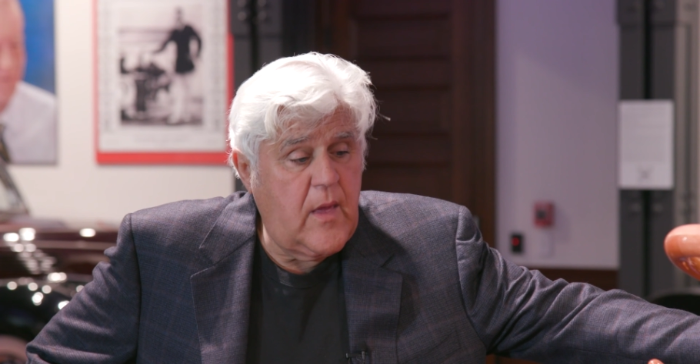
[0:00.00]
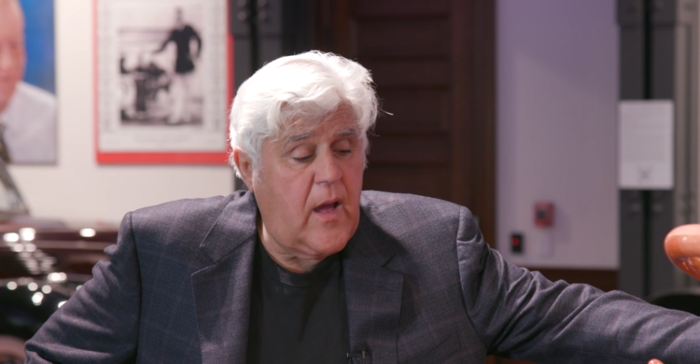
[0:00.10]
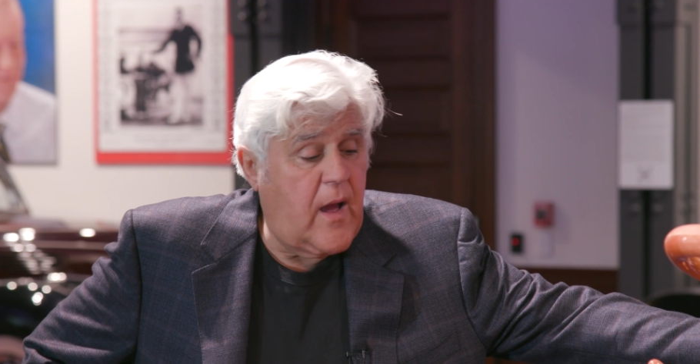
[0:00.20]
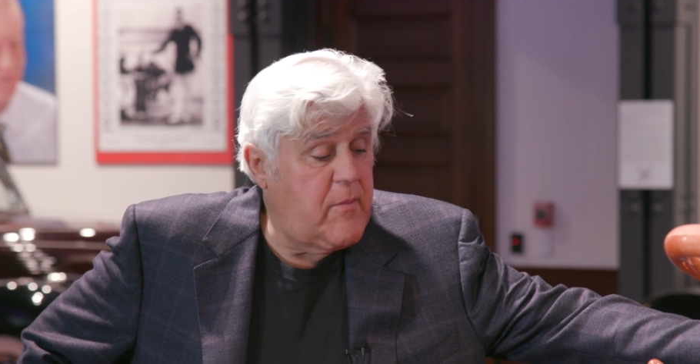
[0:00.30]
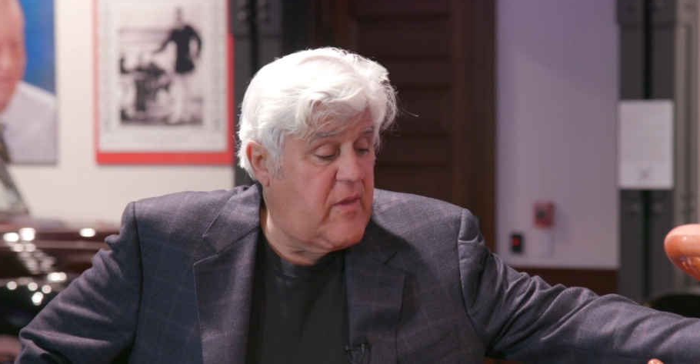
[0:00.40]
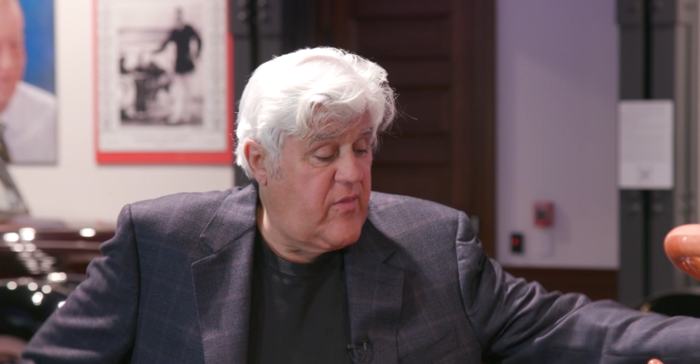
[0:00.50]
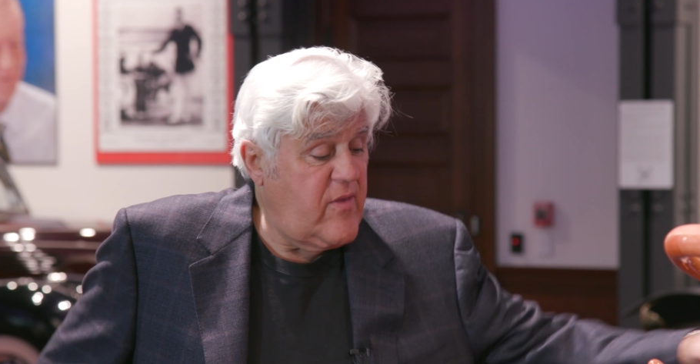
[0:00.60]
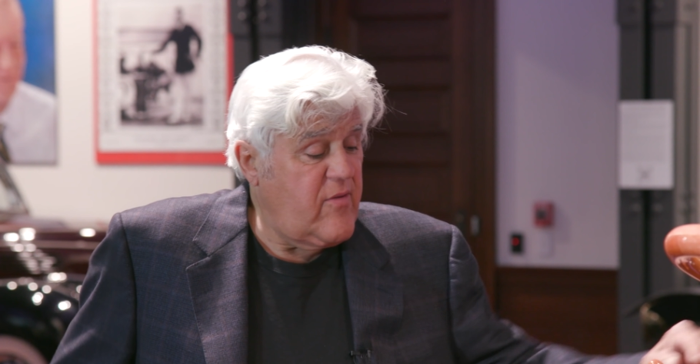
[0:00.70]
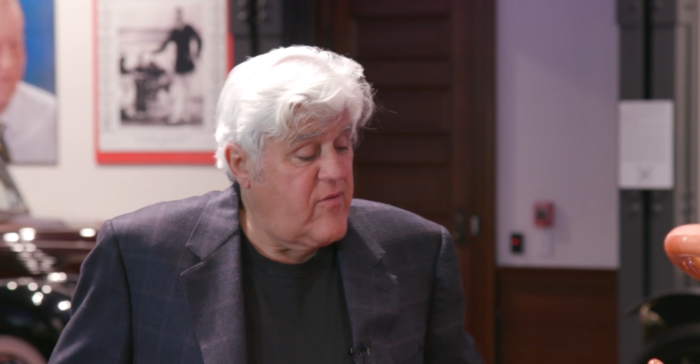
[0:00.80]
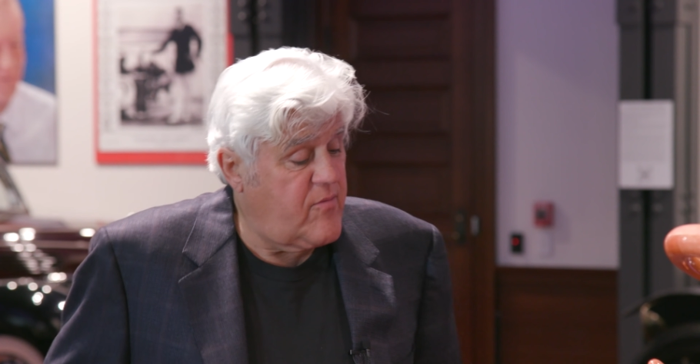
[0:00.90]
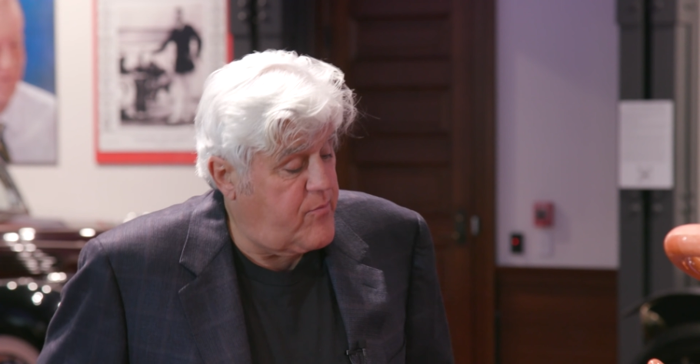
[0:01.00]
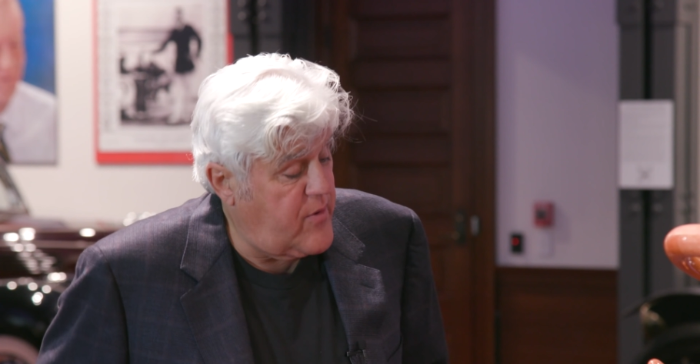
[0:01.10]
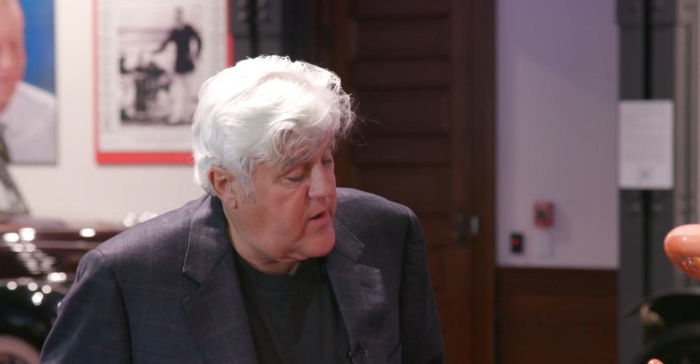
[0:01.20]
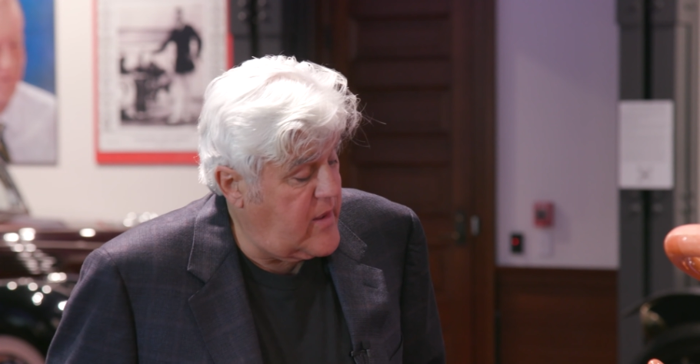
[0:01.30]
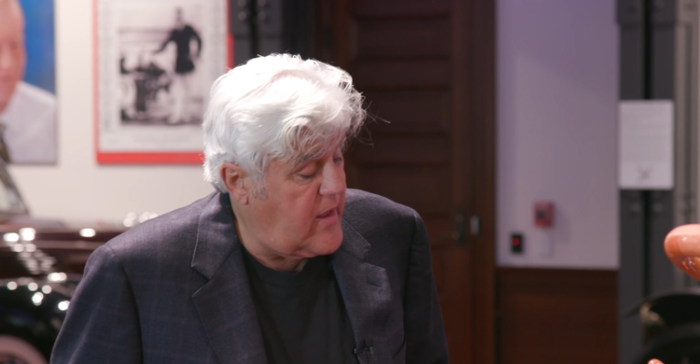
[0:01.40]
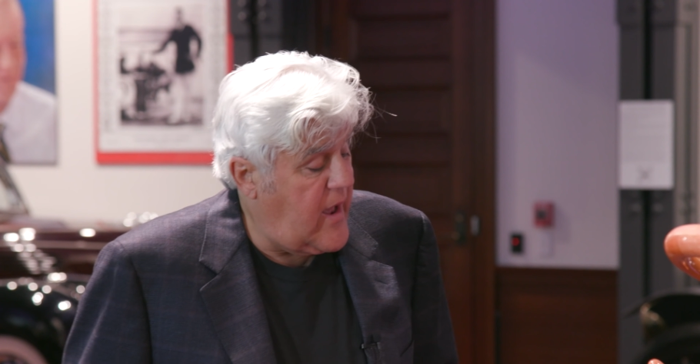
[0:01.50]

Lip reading: Yeah, I mean, this is pretty,